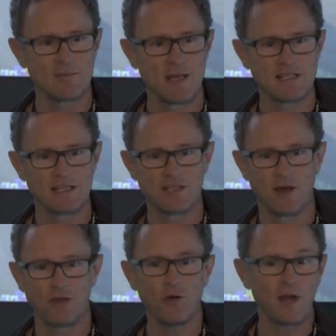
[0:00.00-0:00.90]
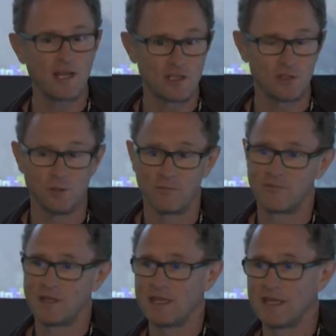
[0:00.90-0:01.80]
amazing. So I thought I'd do
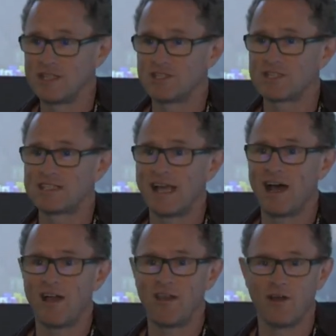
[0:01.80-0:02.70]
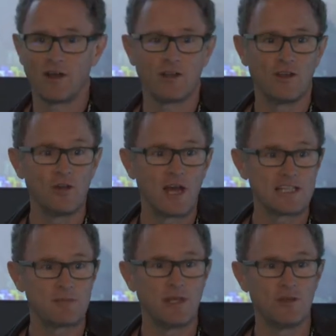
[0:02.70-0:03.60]
is just see how long you
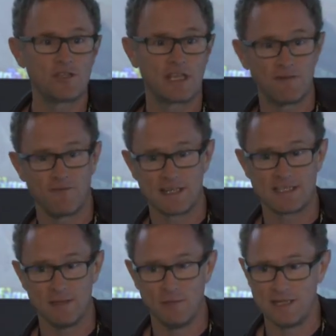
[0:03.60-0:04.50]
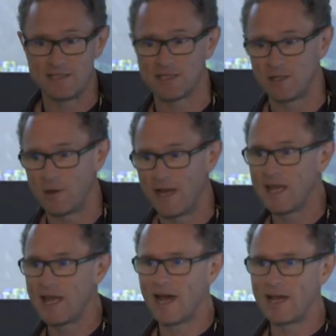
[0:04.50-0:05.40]
guys have been using InfluxDB. So uh,
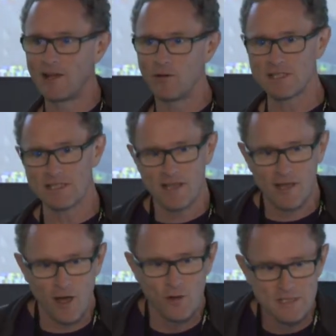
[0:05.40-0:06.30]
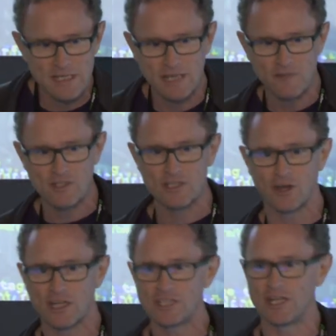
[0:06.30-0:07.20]
I know it's cozy and you've just
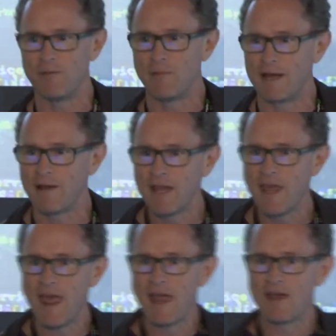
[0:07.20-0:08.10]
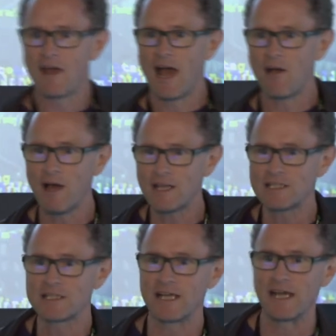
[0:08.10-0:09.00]
got here, but how
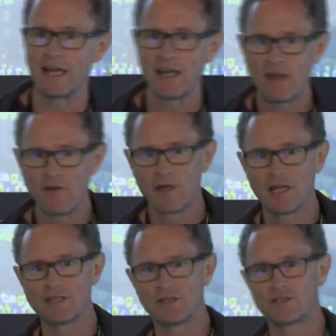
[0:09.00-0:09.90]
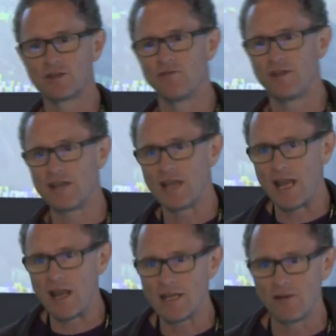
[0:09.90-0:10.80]
about uh, we're going to do sort of in,
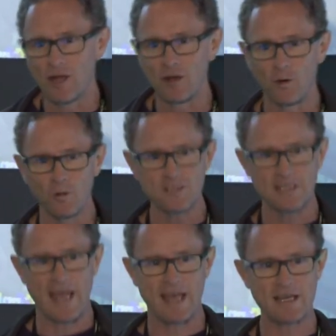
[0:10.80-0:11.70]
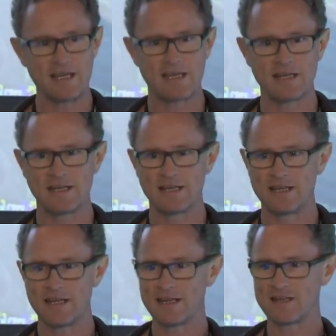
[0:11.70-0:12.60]
you can all stand
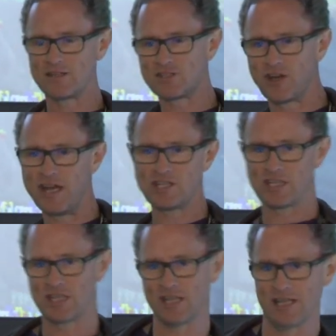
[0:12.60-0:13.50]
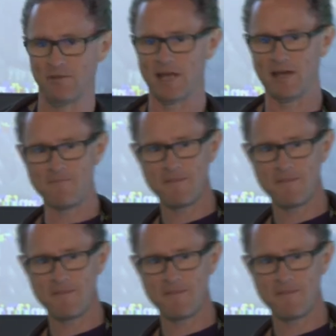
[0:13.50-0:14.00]
to stretch. There we go.